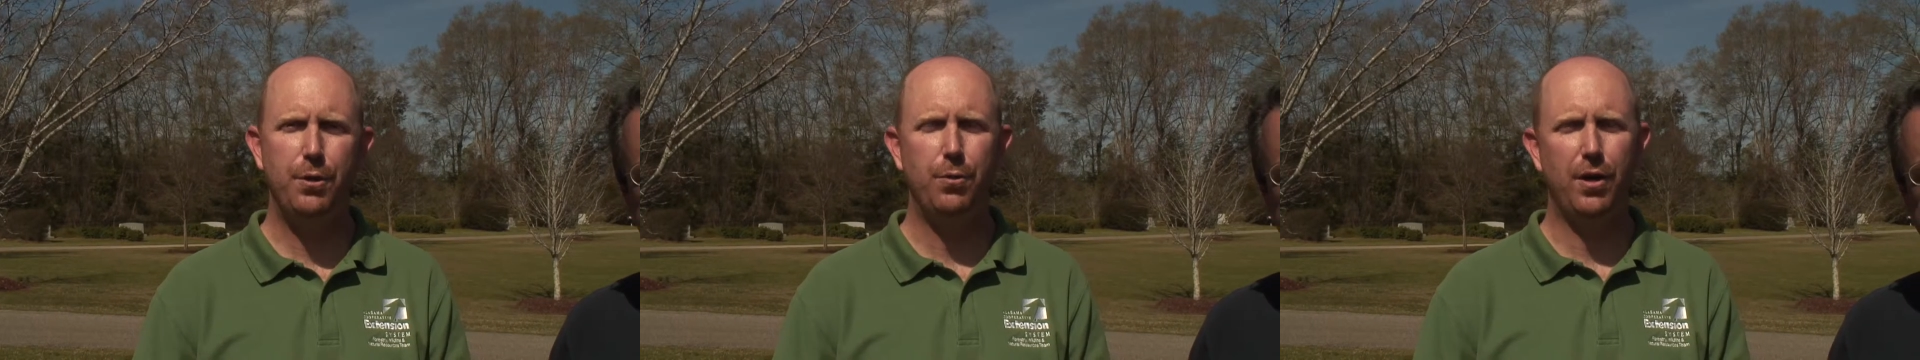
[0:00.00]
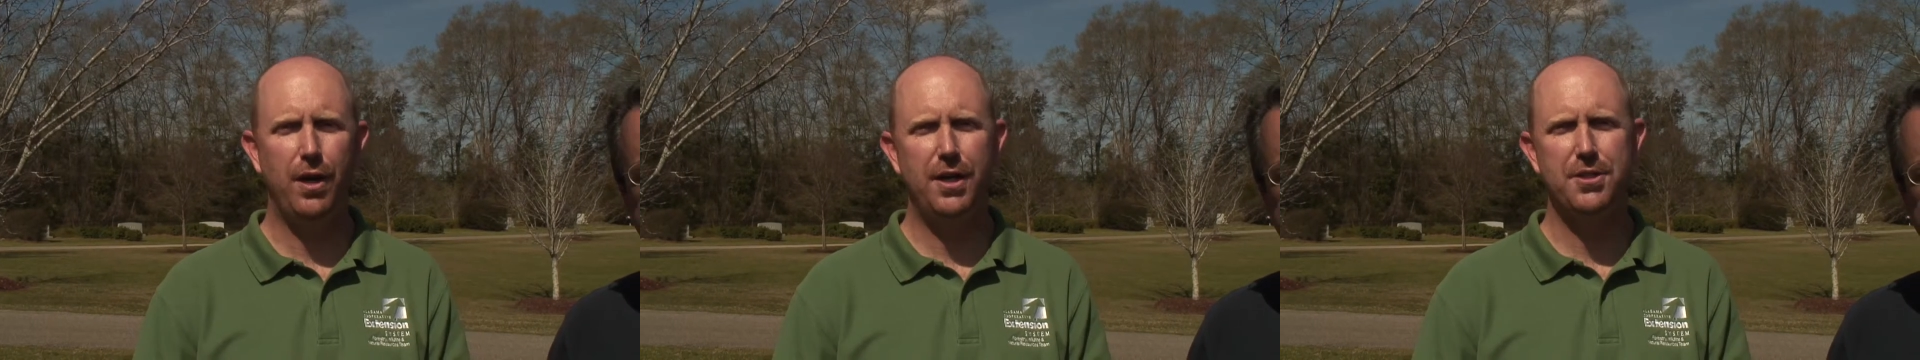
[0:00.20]

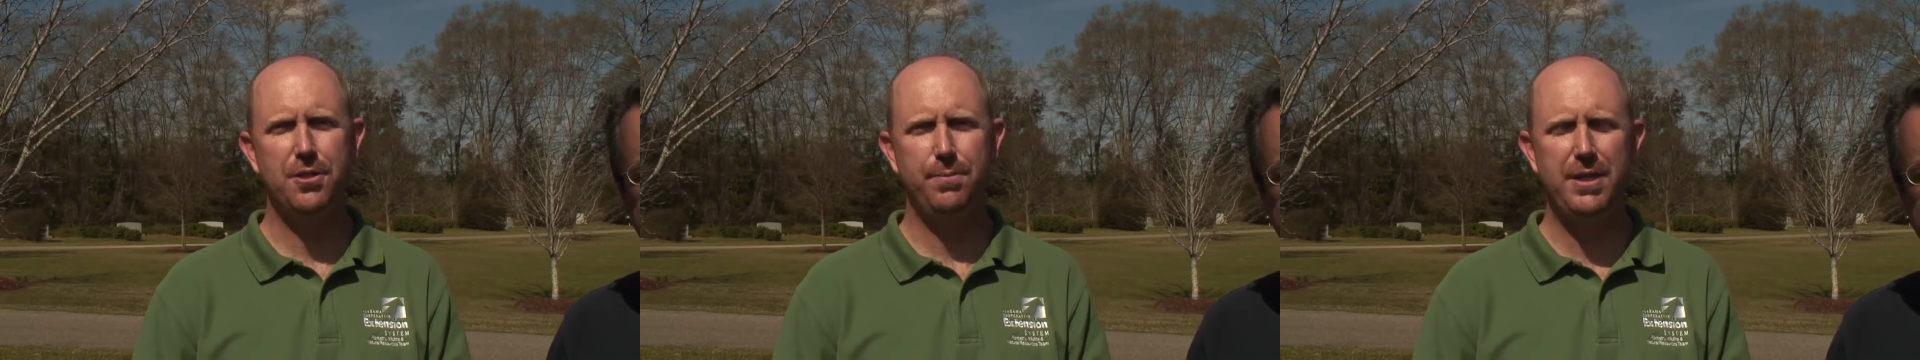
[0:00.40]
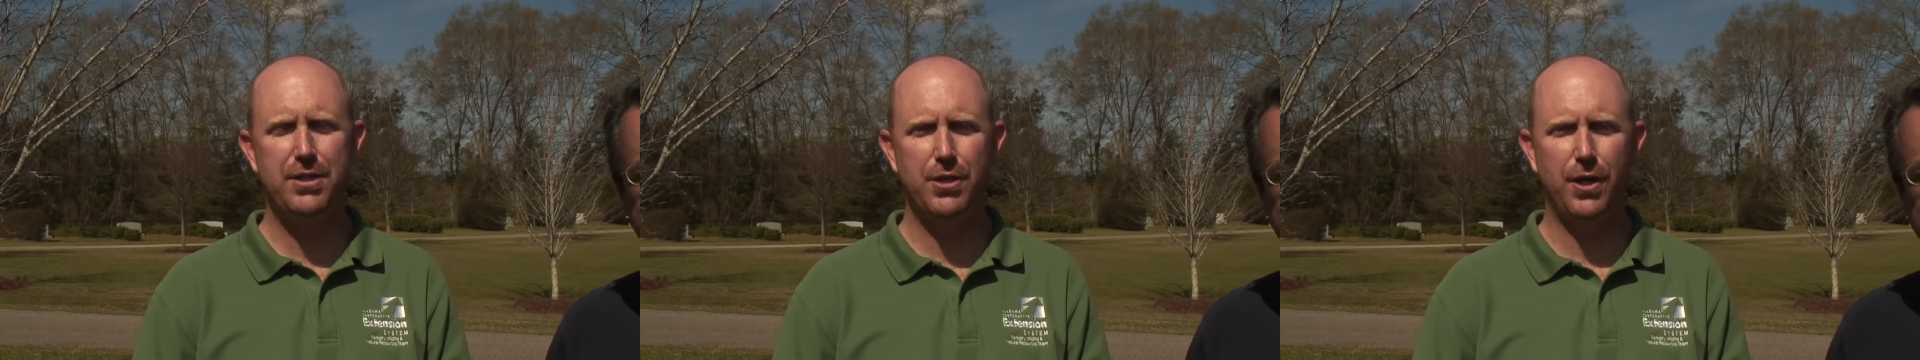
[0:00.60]
We will
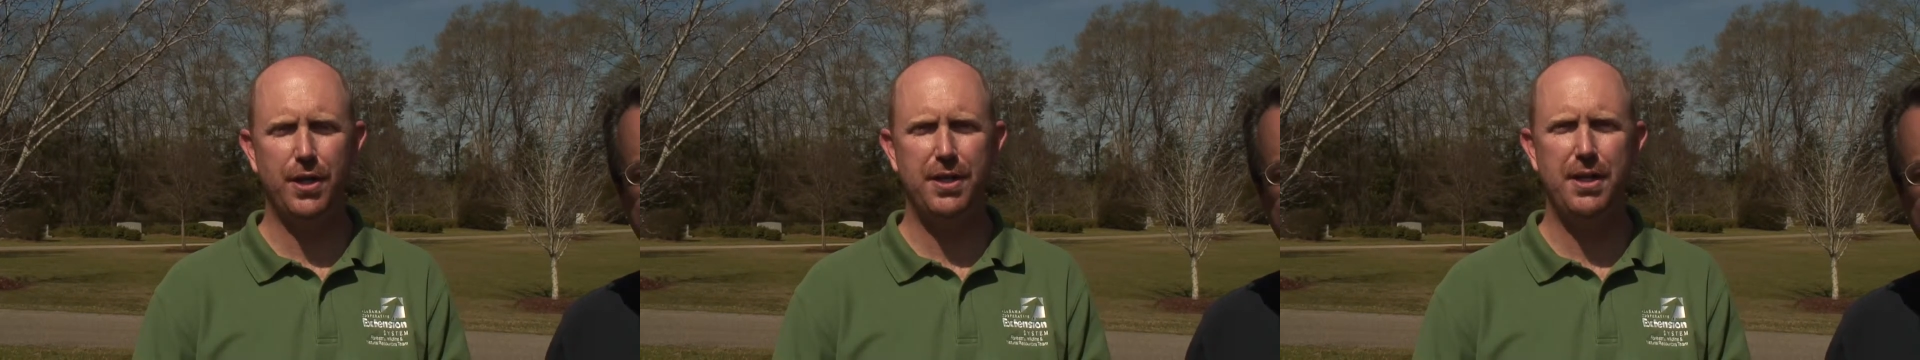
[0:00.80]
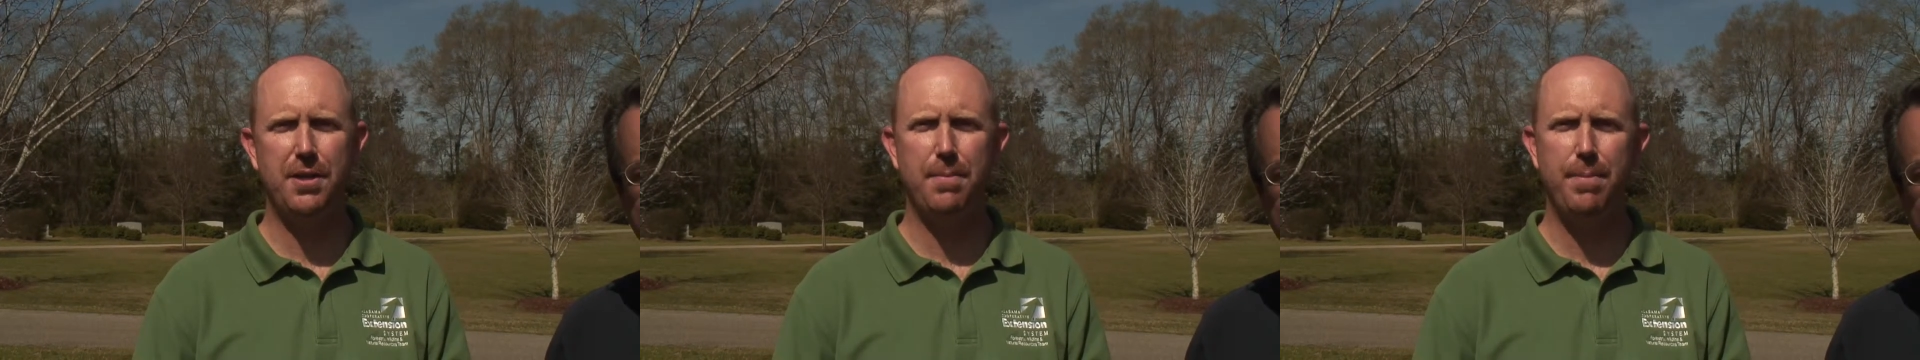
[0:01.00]
also be
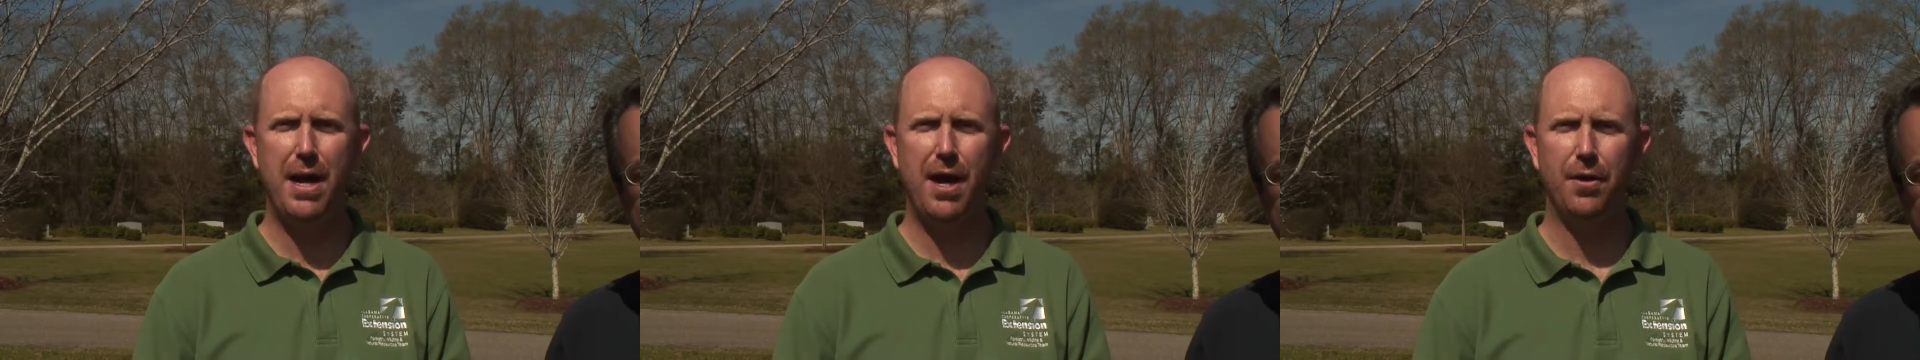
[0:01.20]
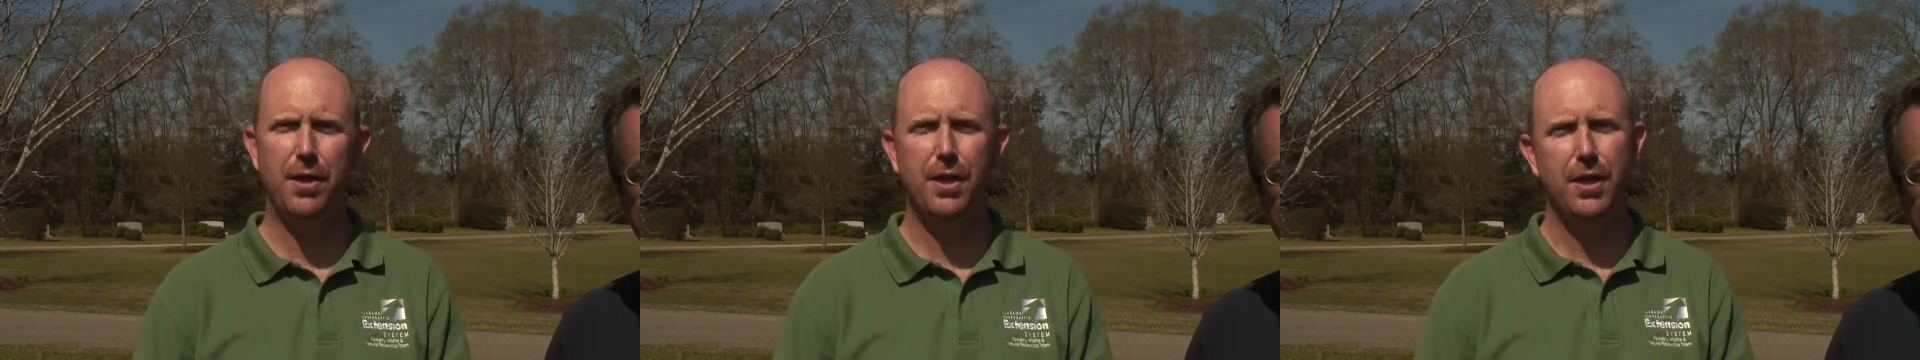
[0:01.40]
talking
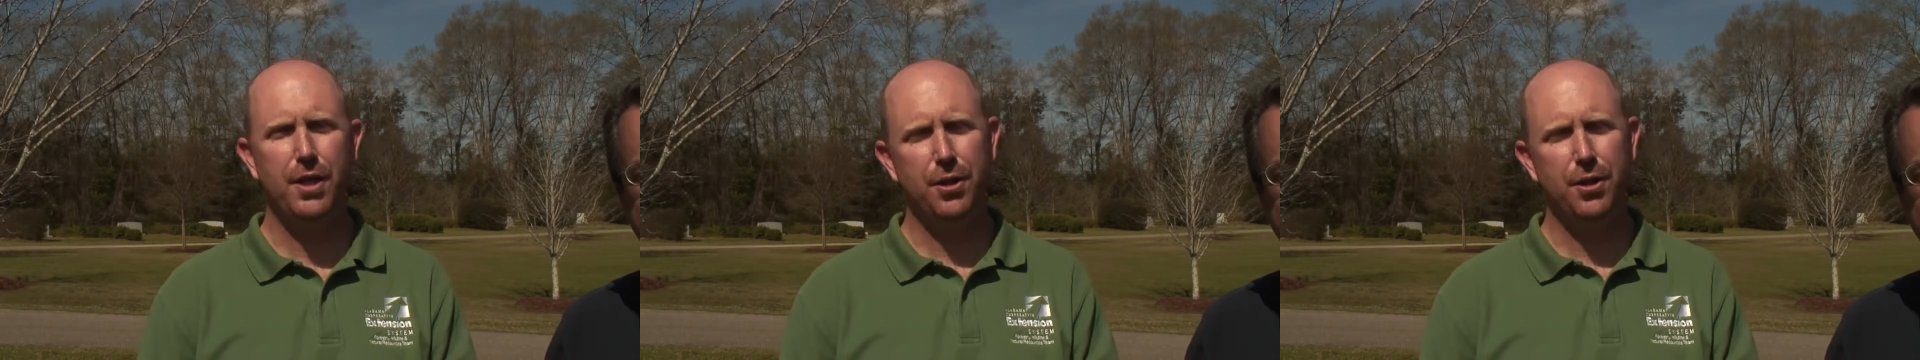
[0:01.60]
about